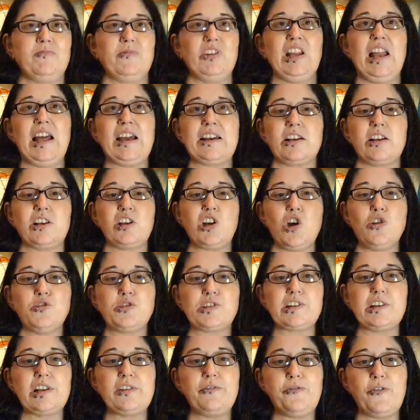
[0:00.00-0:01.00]
like a
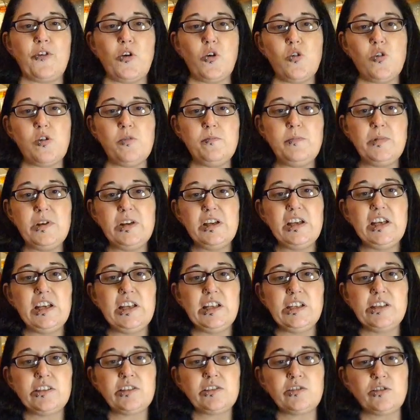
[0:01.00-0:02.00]
ghostly form
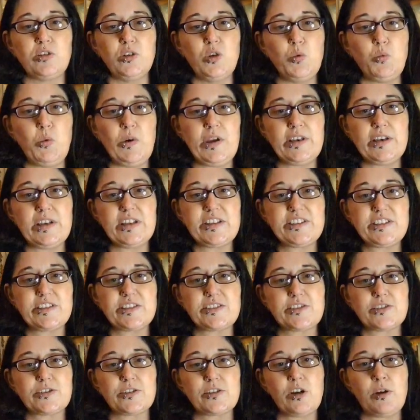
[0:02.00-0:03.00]
to
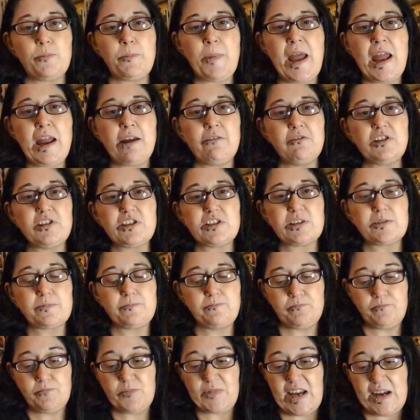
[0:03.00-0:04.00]
witness her parents
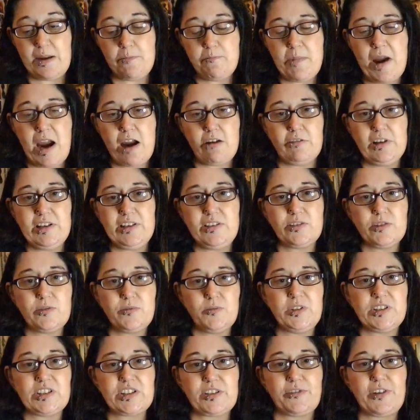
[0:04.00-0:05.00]
getting married,
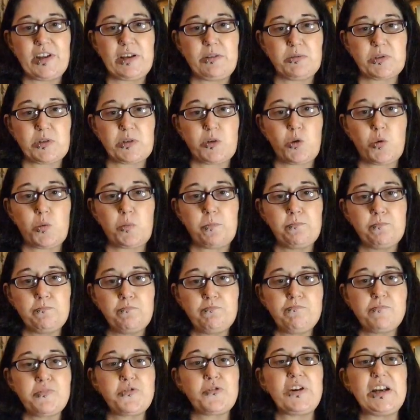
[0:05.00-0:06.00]
which I think was
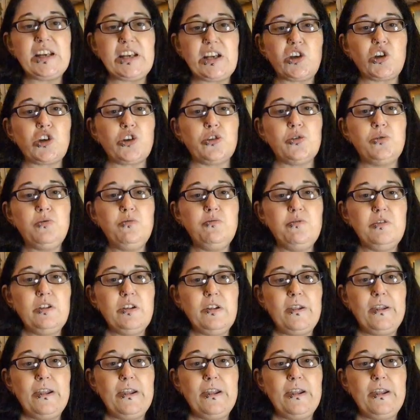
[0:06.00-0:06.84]
pretty cool.